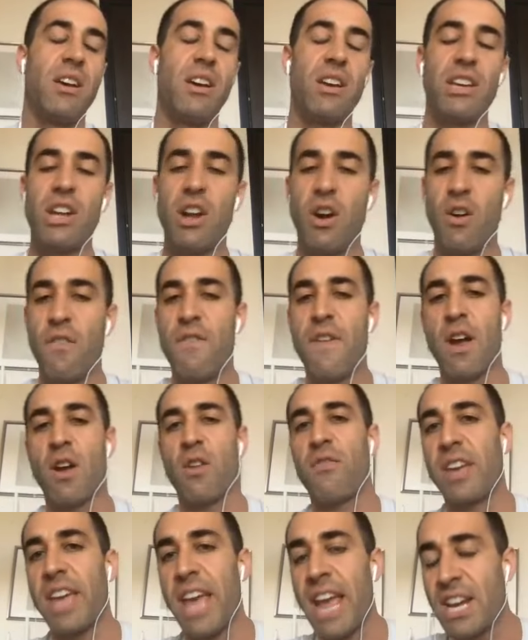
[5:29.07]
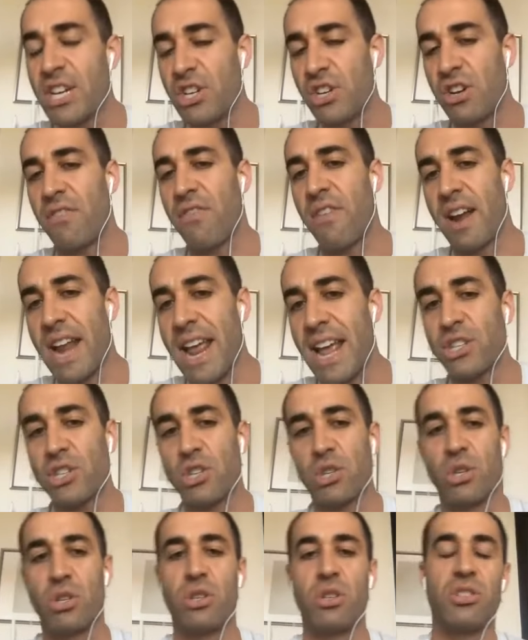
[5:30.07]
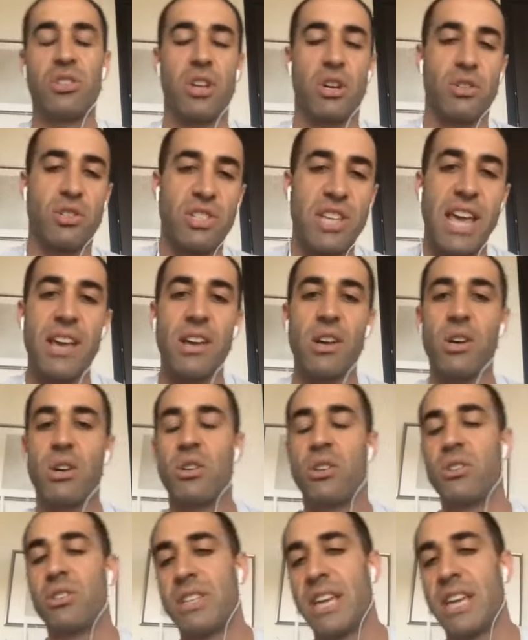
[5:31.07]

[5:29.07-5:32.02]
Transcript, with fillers: you know verification of financials our sales